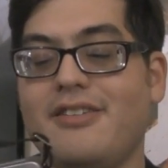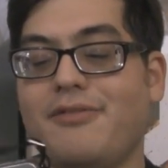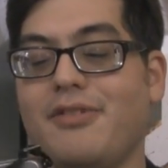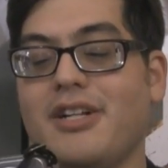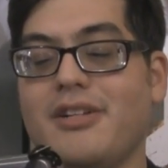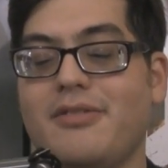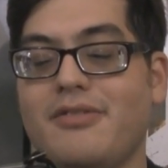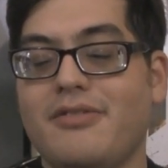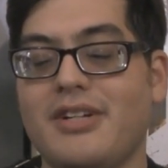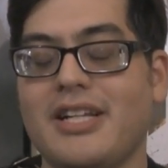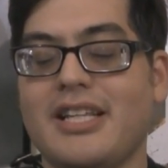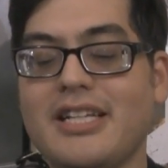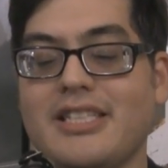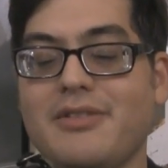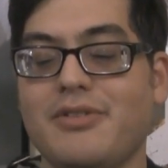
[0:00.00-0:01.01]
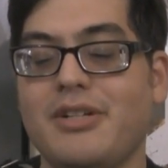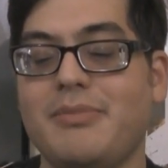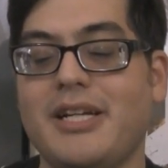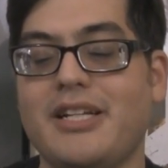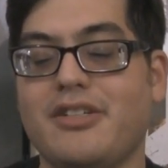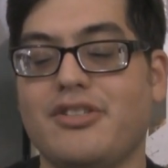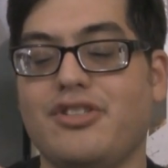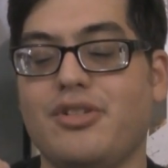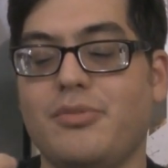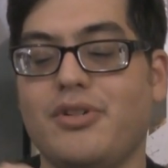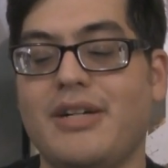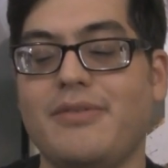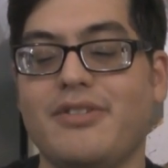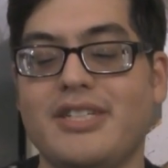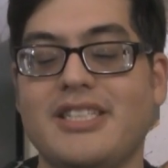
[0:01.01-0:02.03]
One of the things that really made it consumer
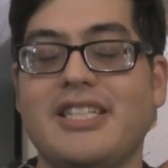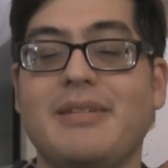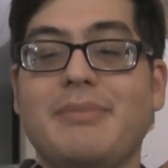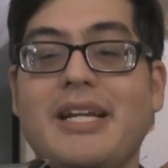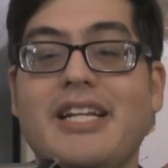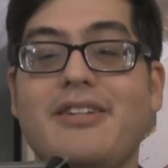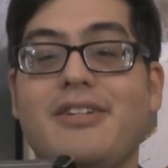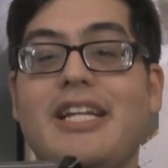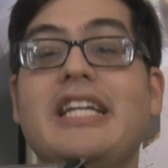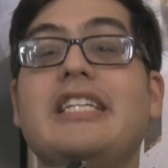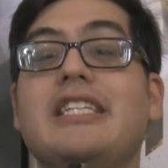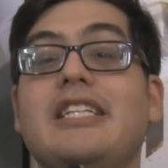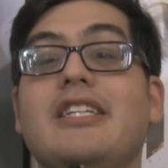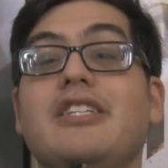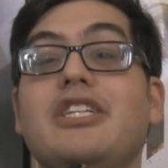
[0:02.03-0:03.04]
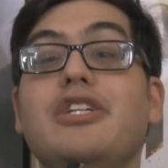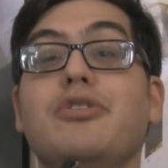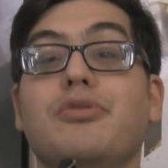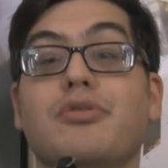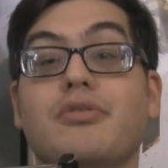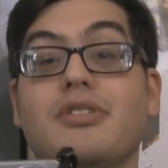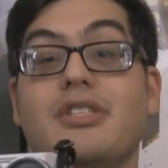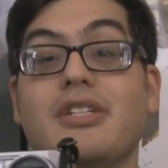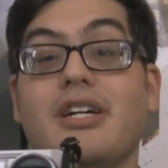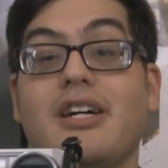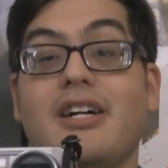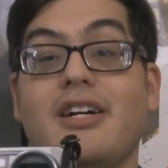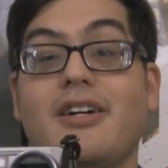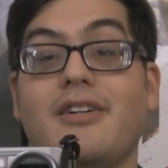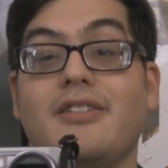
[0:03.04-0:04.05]
level is they made it easy to use.
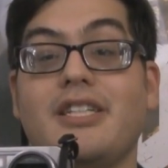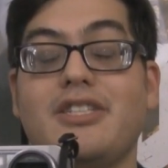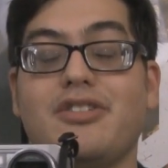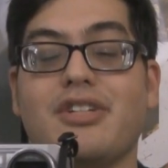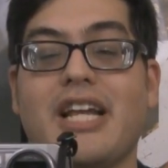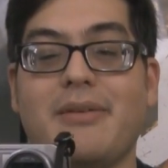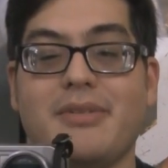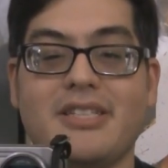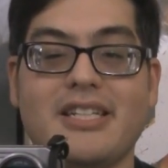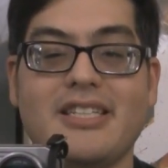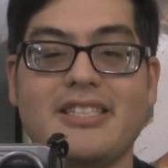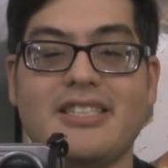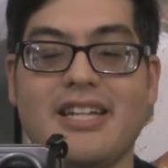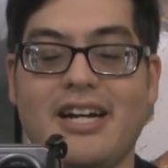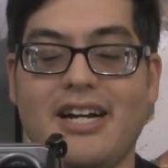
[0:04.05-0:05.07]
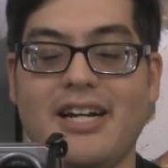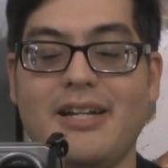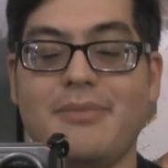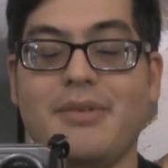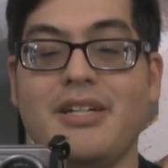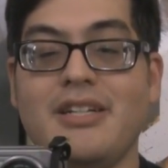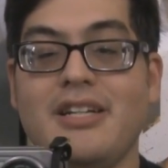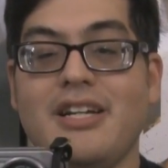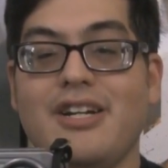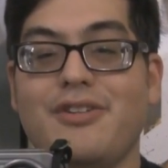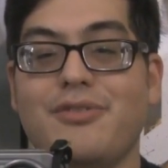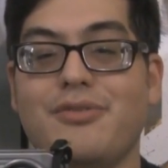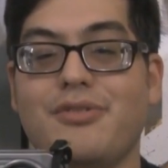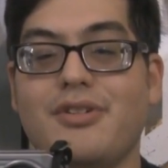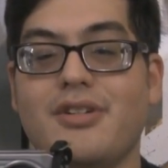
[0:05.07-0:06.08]
Digital cameras at this time
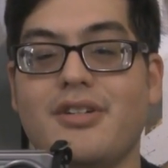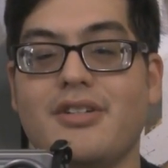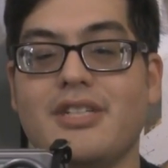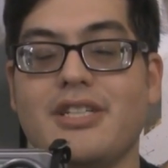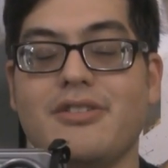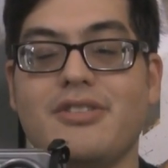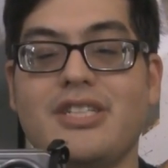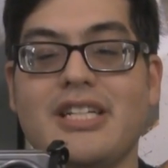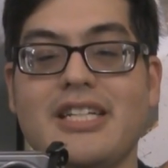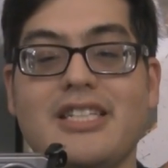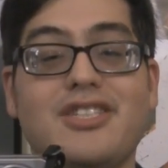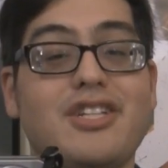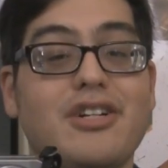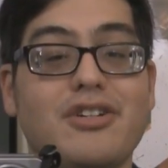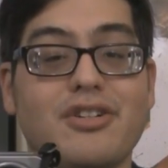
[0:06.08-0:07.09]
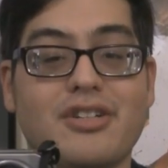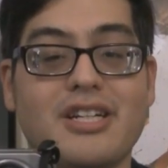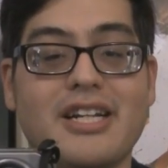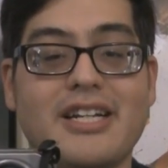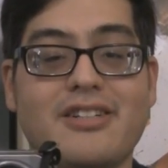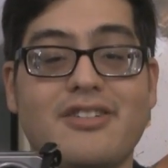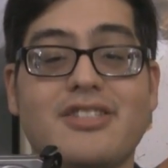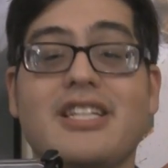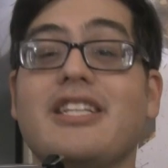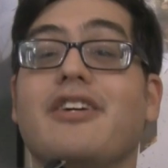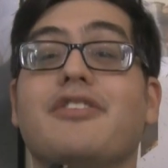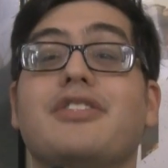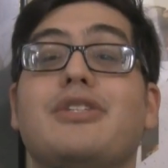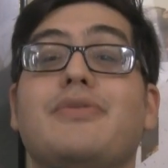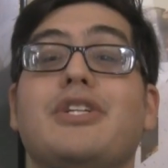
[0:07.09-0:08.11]
were using serial connectors, and
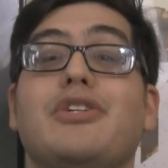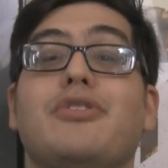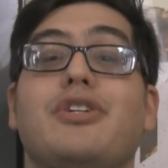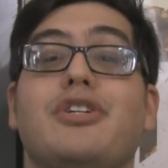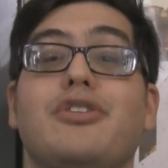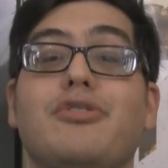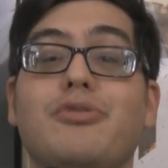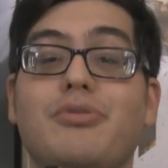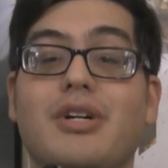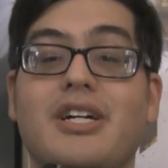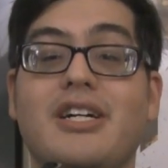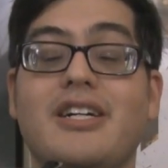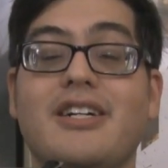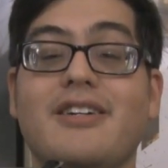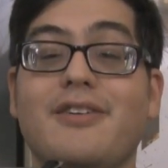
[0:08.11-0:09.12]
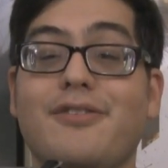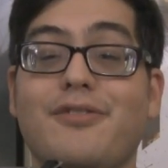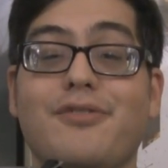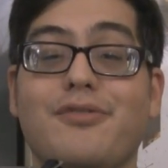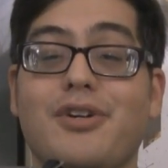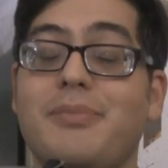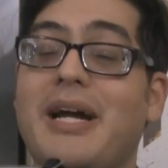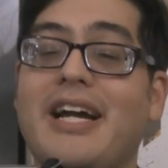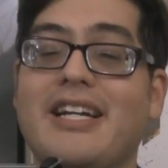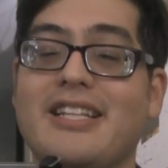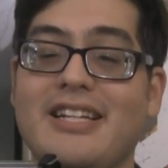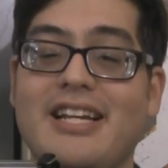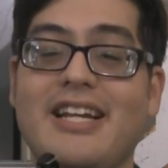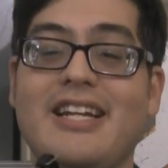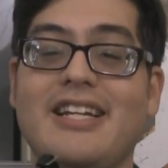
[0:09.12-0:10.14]
those of you who were back in
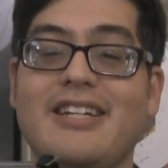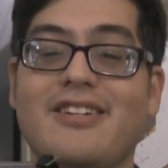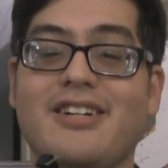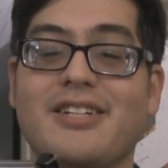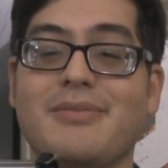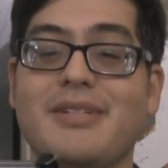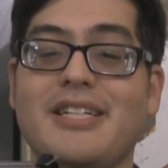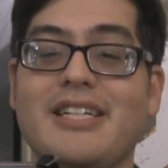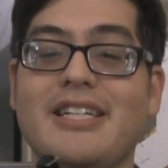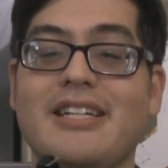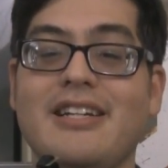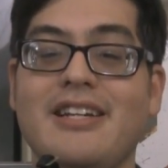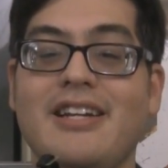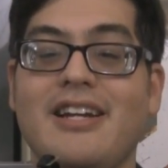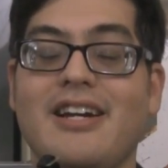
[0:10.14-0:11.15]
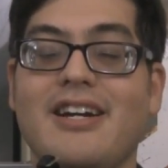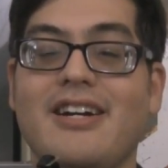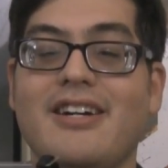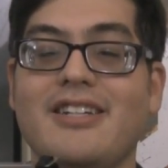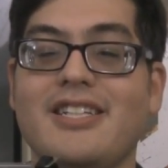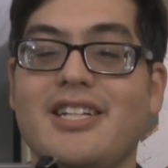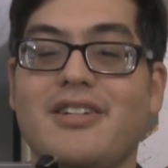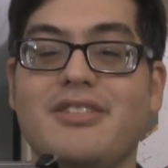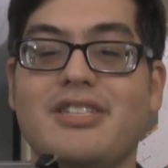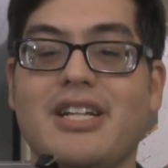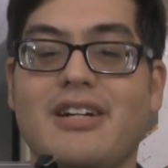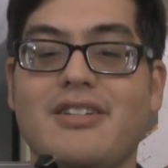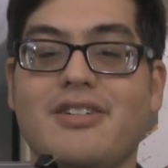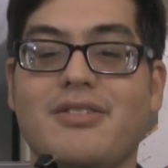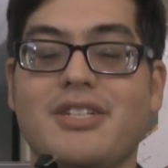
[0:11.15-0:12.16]
the day, like me, you know just
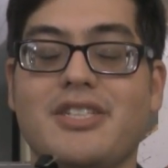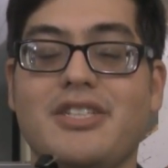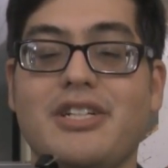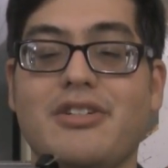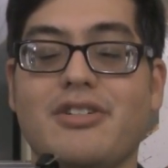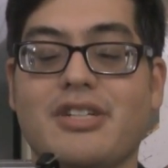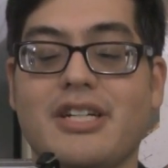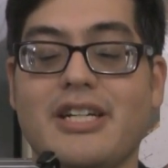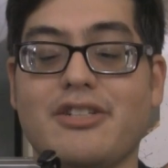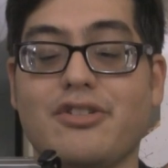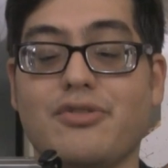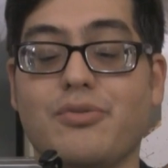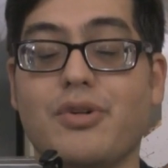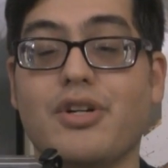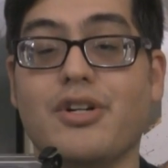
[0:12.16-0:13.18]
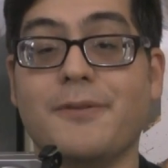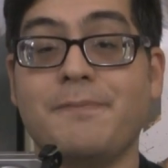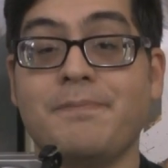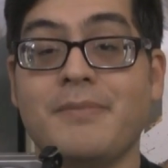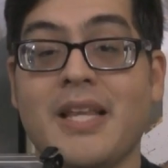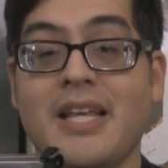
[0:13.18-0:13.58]
how annoying serial connectors were.